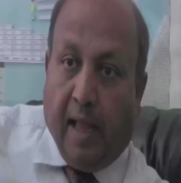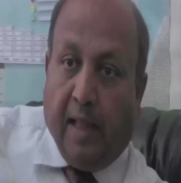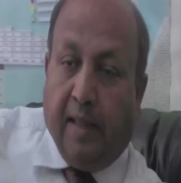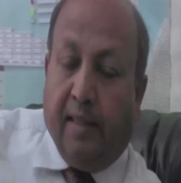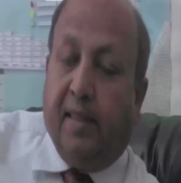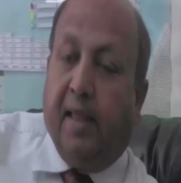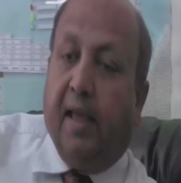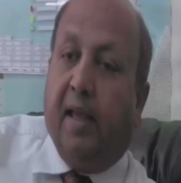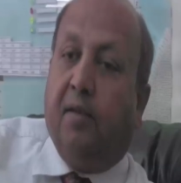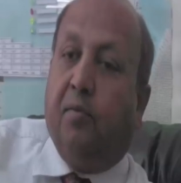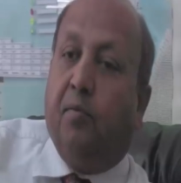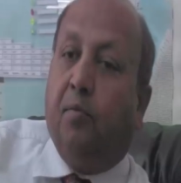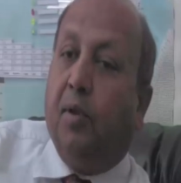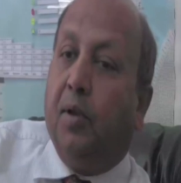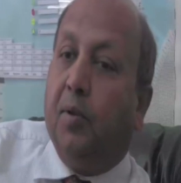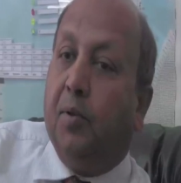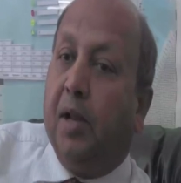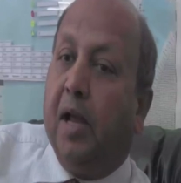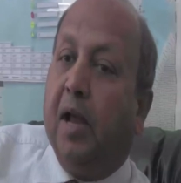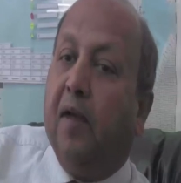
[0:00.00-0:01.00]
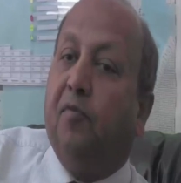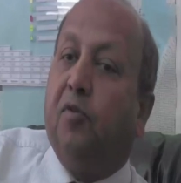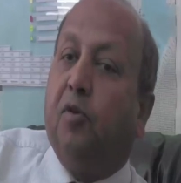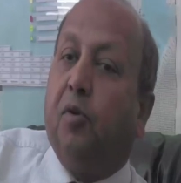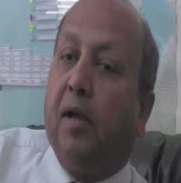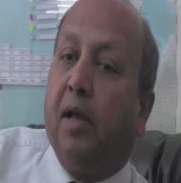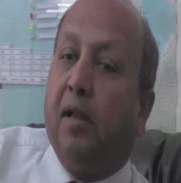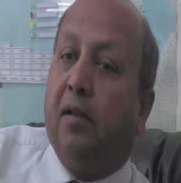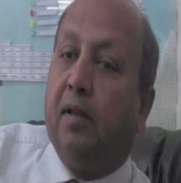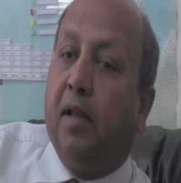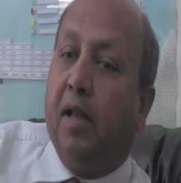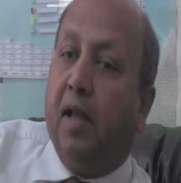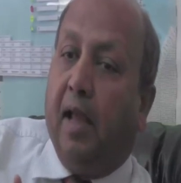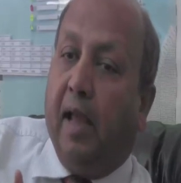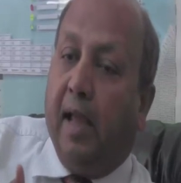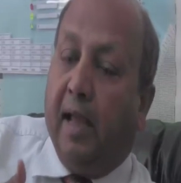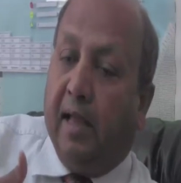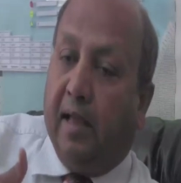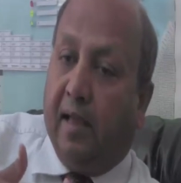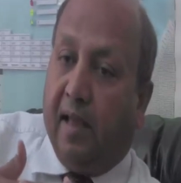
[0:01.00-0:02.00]
and then we would have to get
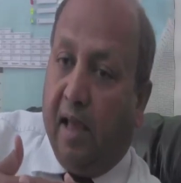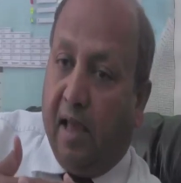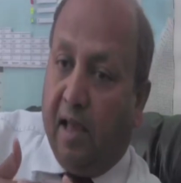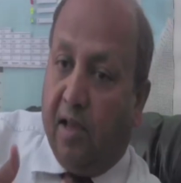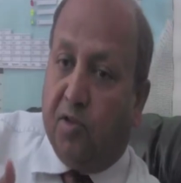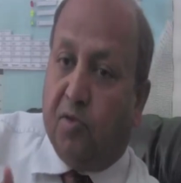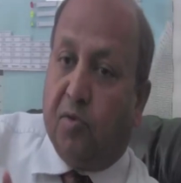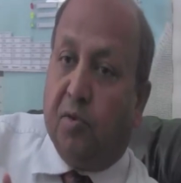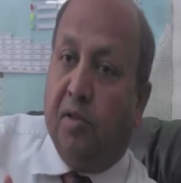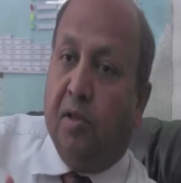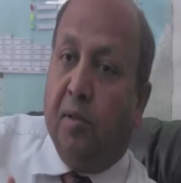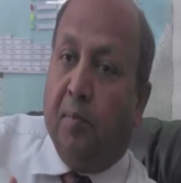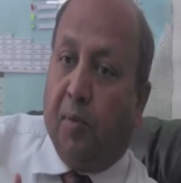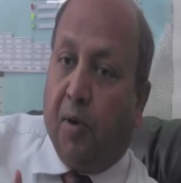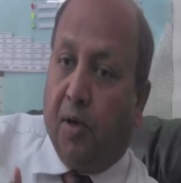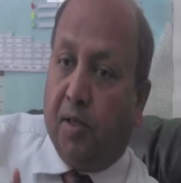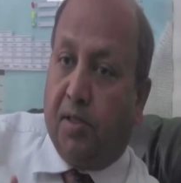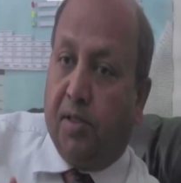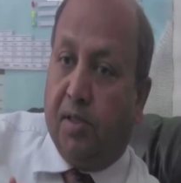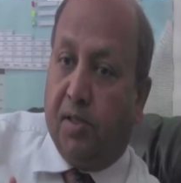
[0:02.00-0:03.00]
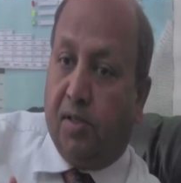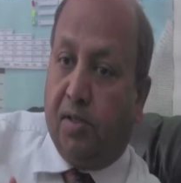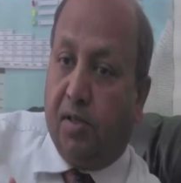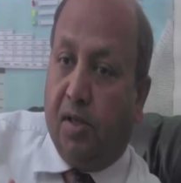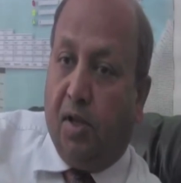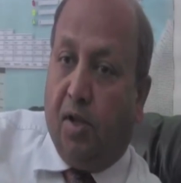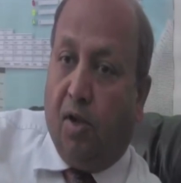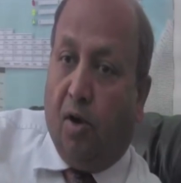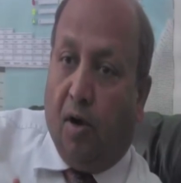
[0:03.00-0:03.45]
engaged in the process